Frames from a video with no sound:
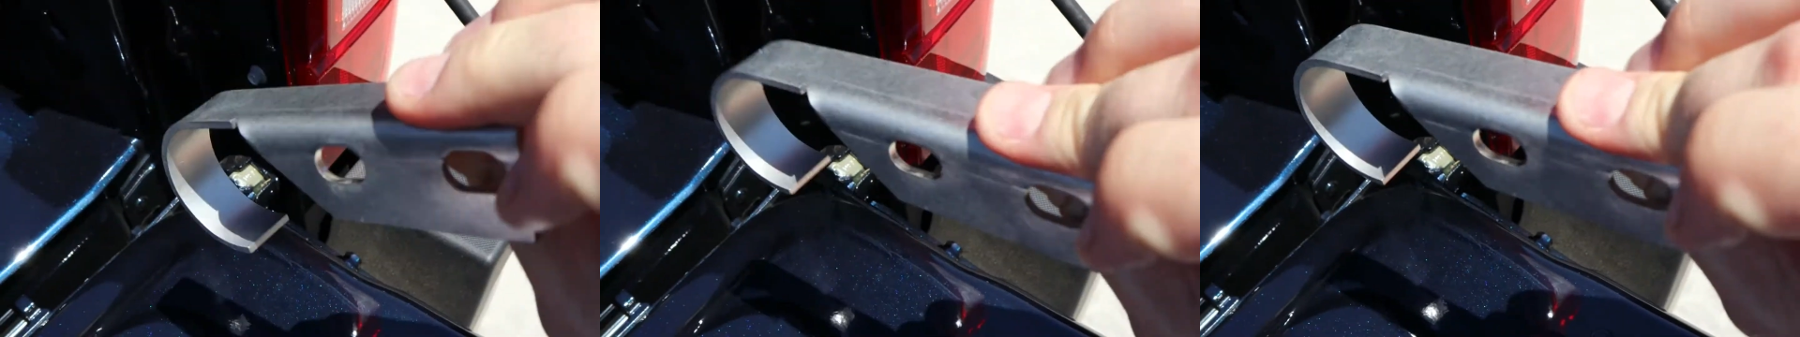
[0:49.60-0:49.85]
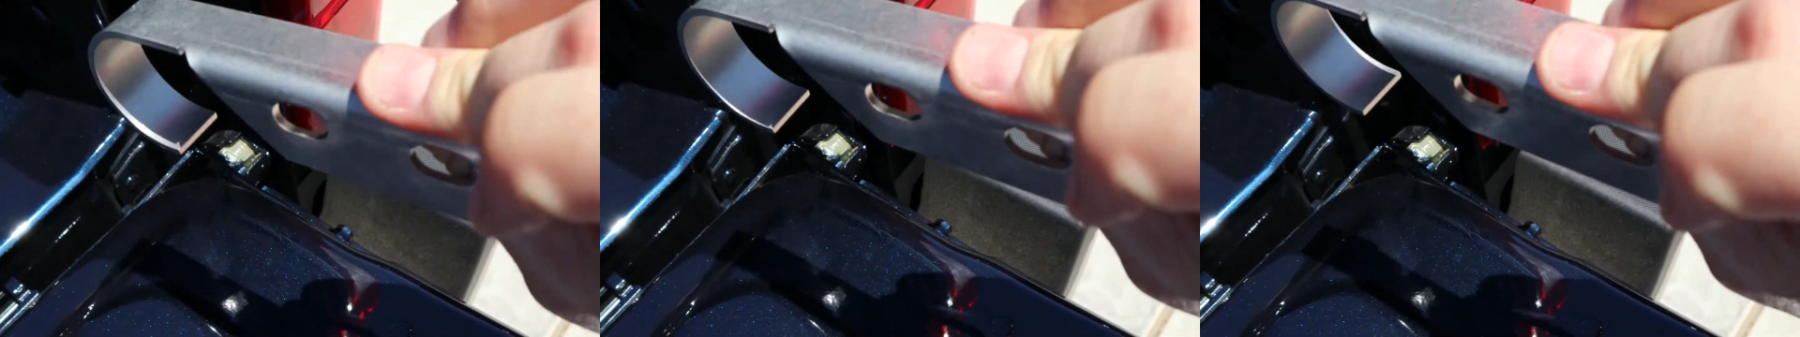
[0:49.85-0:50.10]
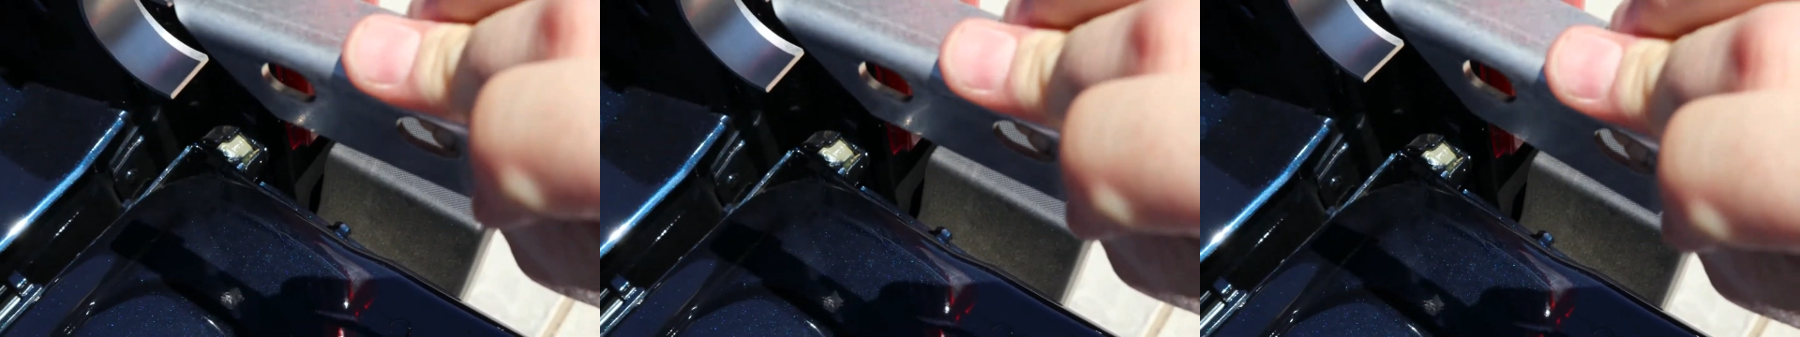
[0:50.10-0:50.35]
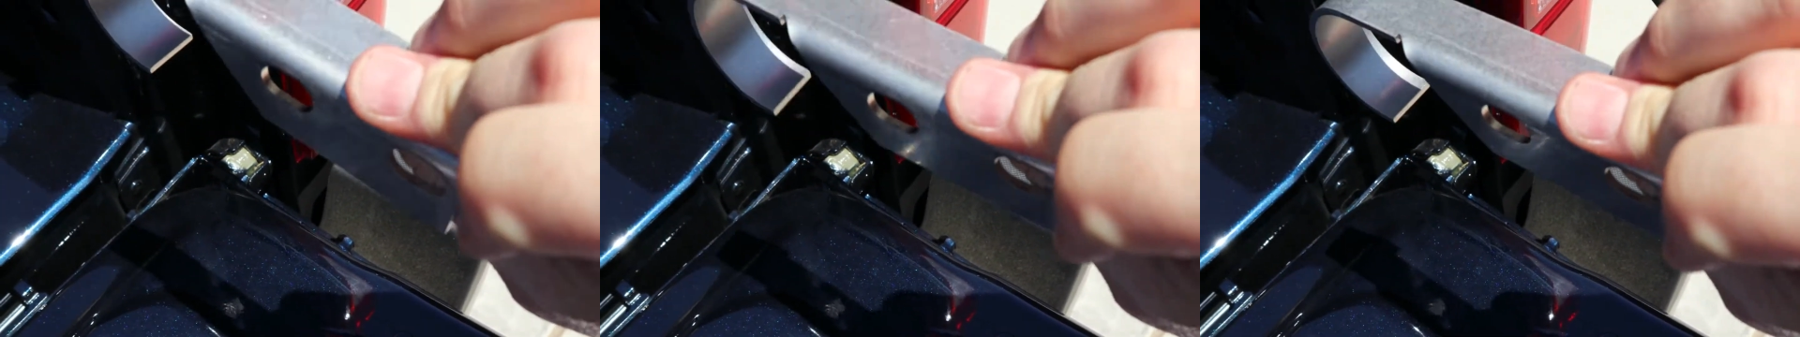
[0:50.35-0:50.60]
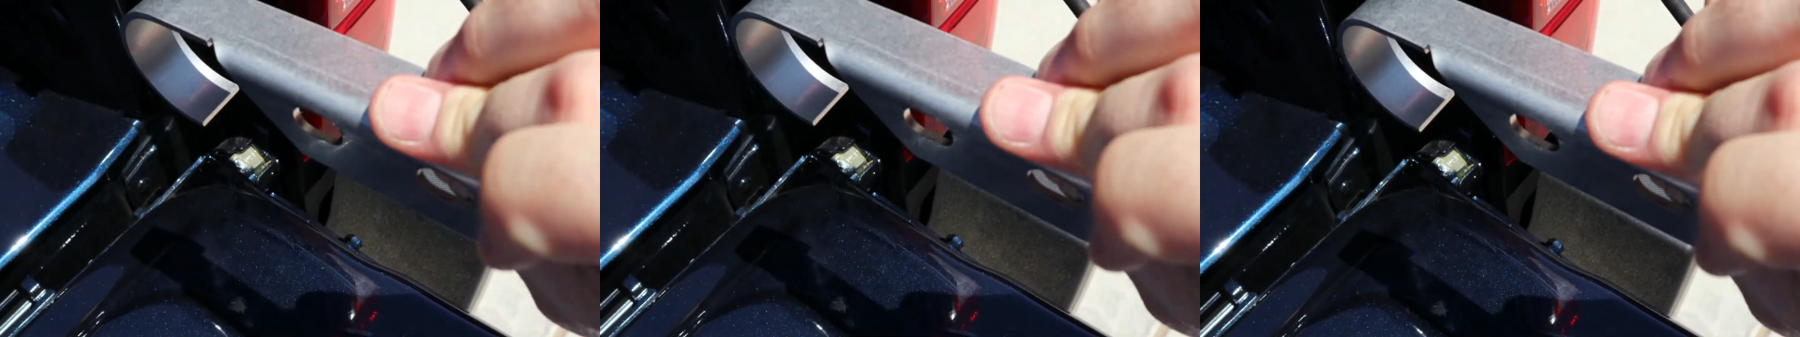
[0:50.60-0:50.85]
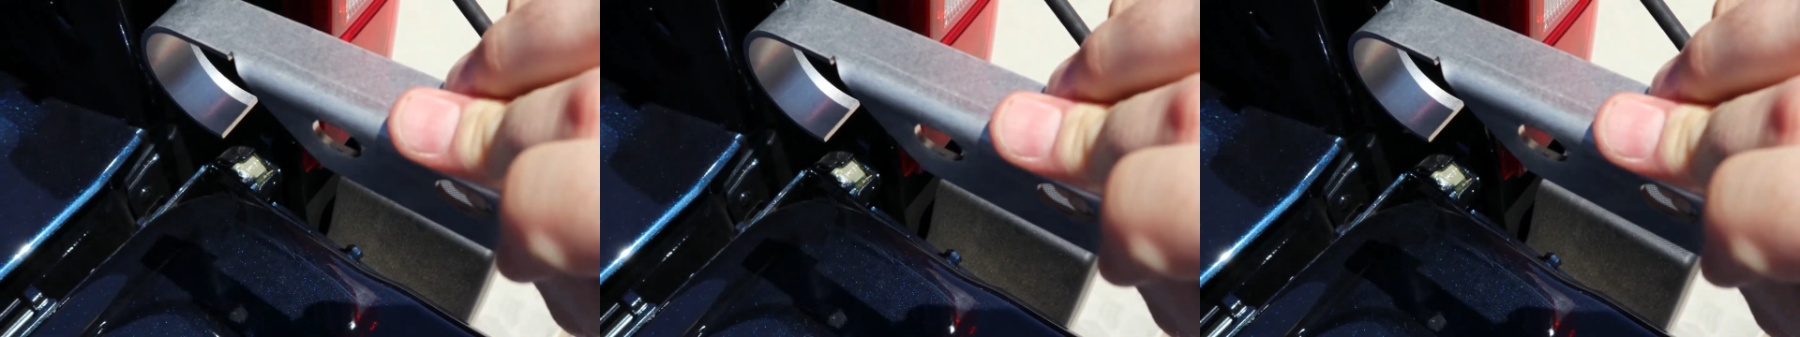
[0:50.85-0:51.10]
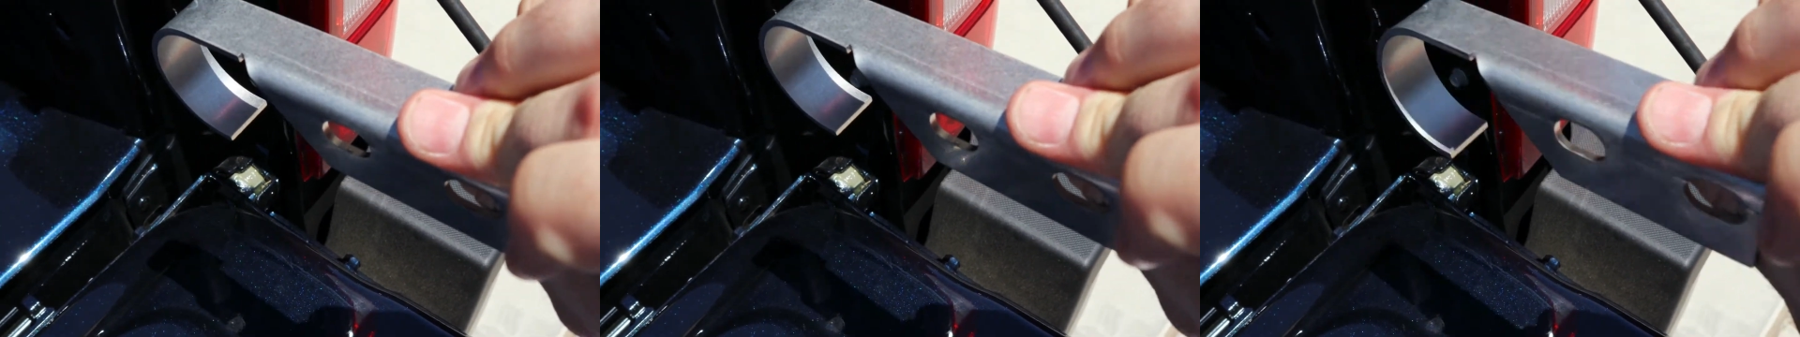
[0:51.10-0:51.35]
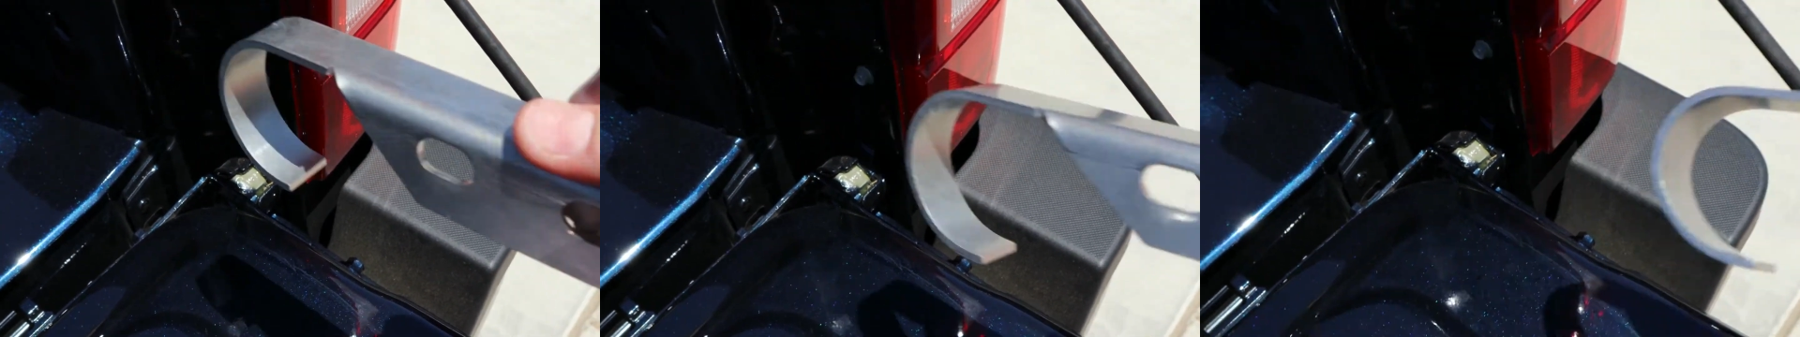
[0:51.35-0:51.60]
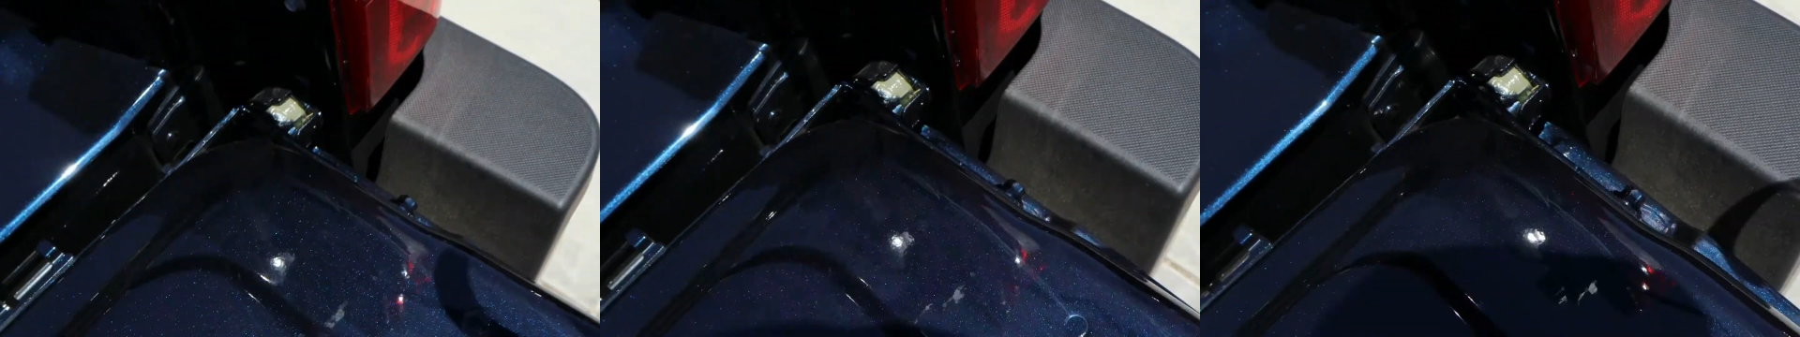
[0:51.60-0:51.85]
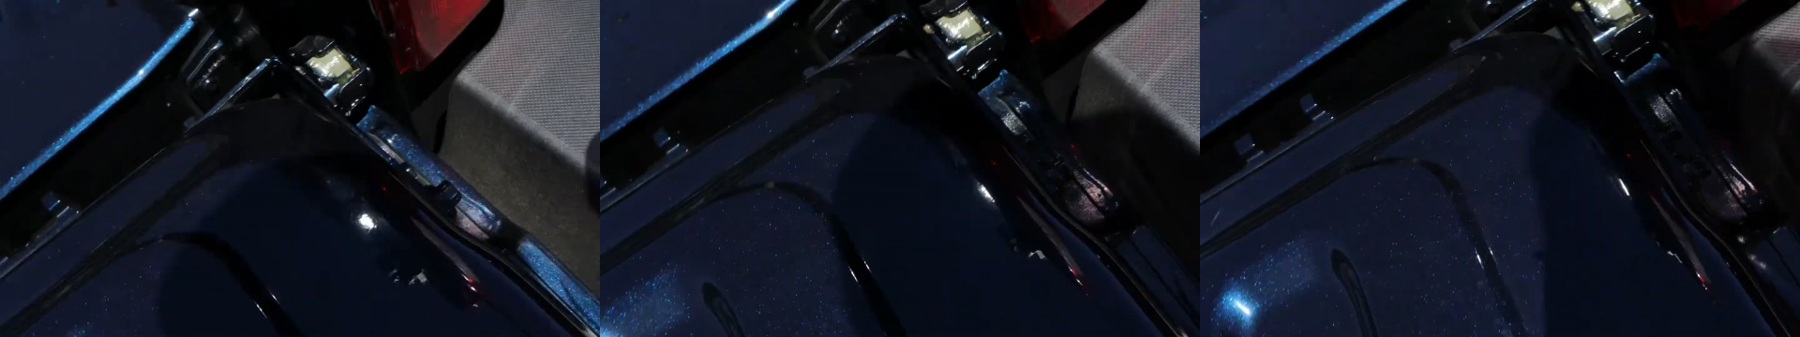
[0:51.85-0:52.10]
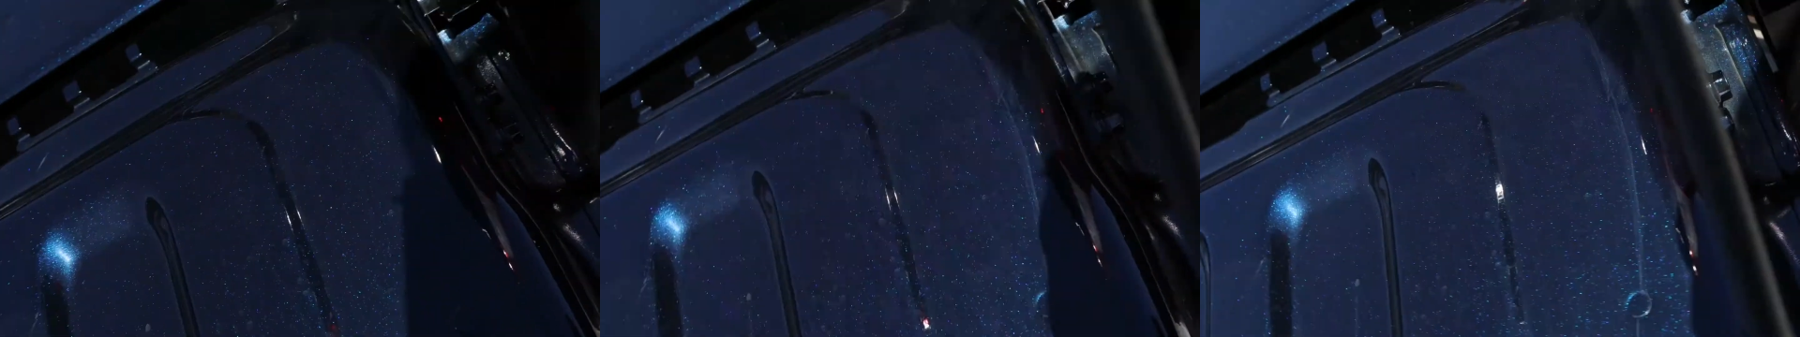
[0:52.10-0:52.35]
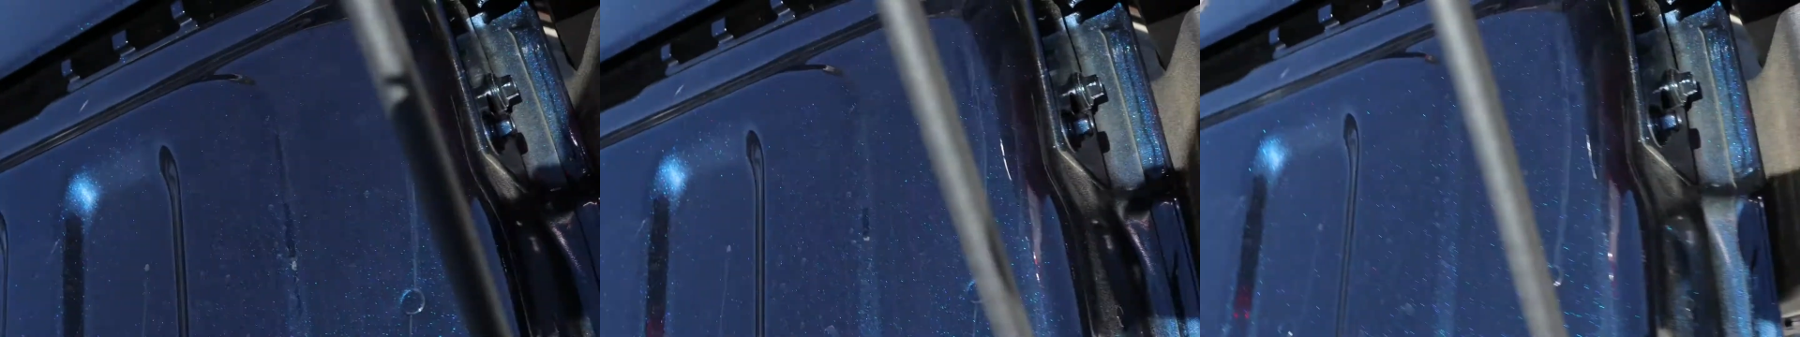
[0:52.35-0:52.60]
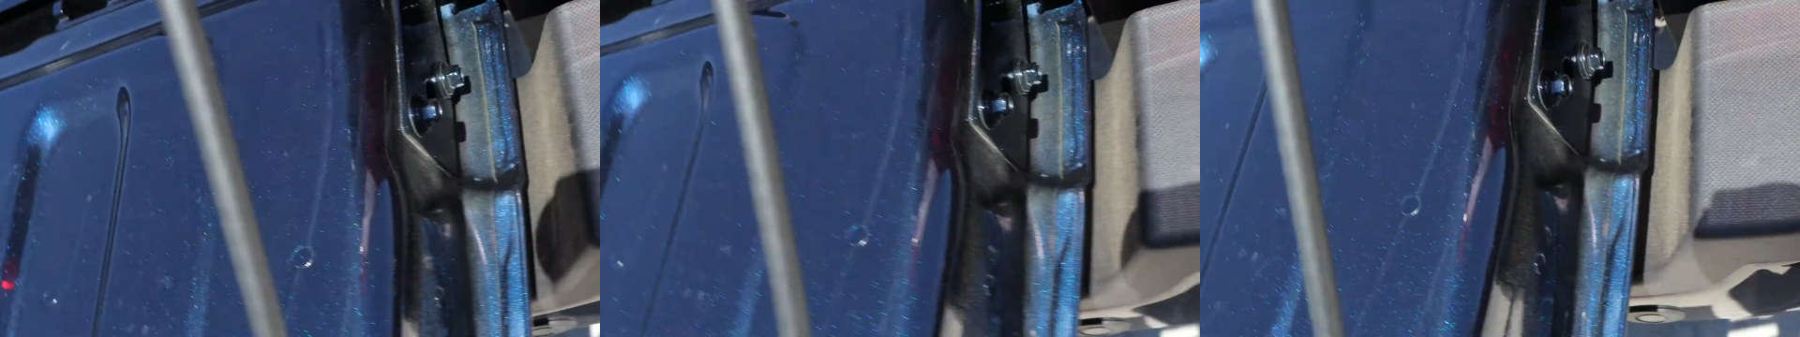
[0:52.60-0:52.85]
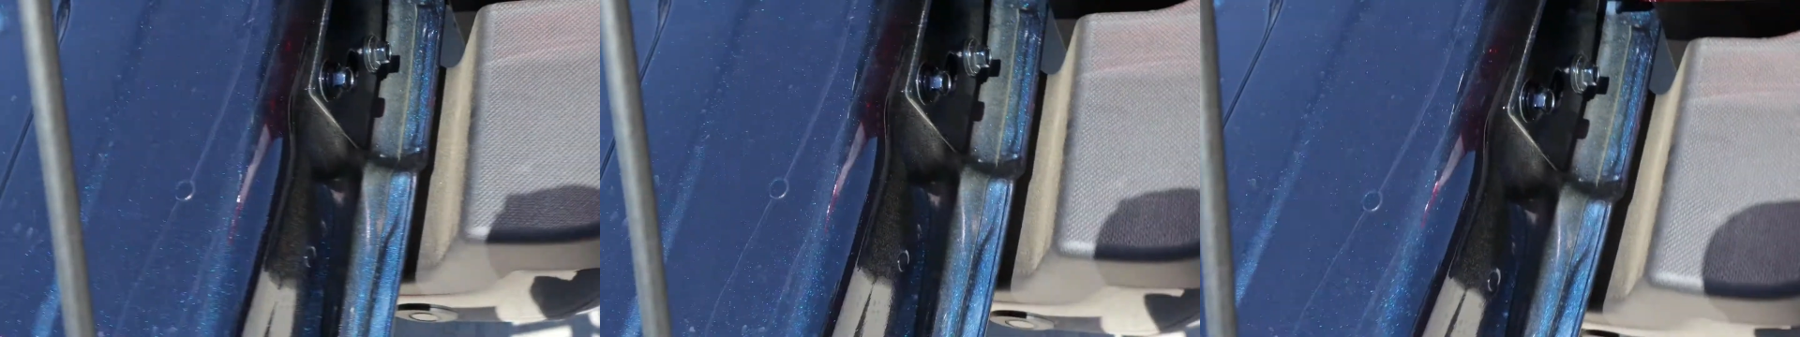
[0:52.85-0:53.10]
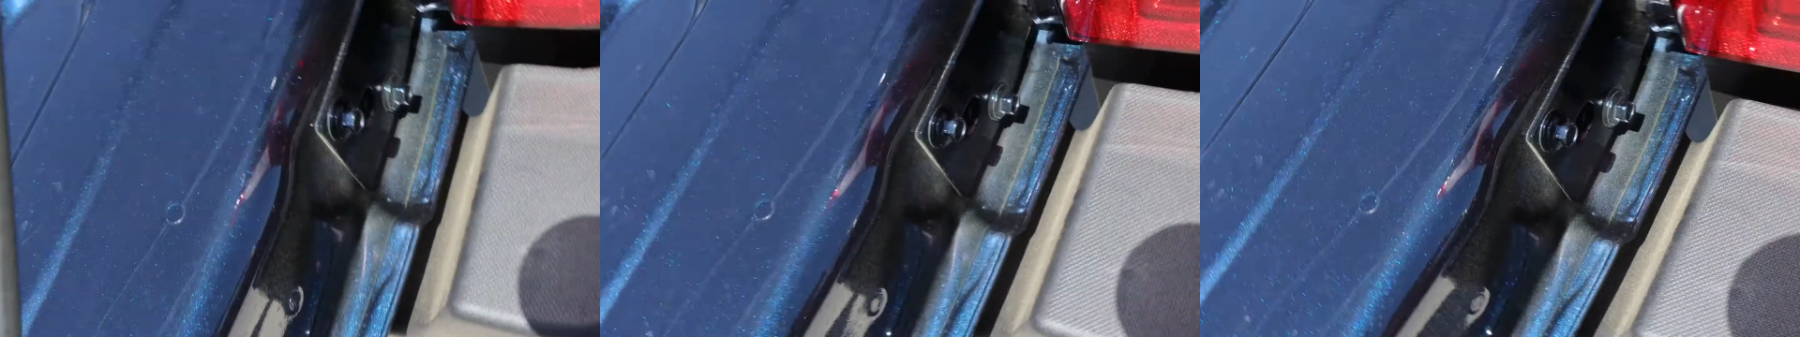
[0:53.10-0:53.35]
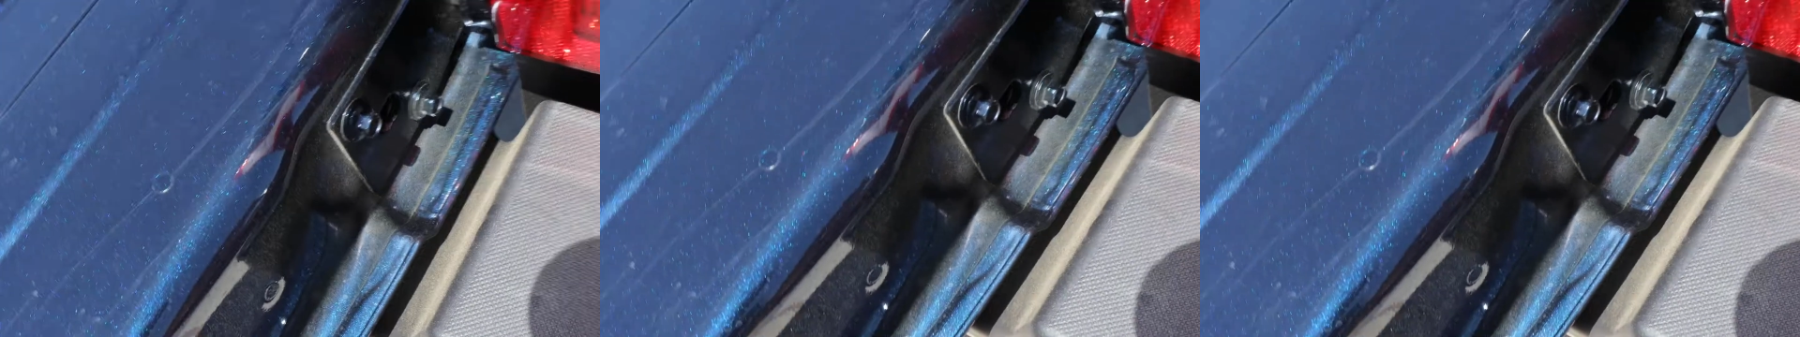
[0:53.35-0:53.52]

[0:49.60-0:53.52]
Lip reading: (no speaker visible)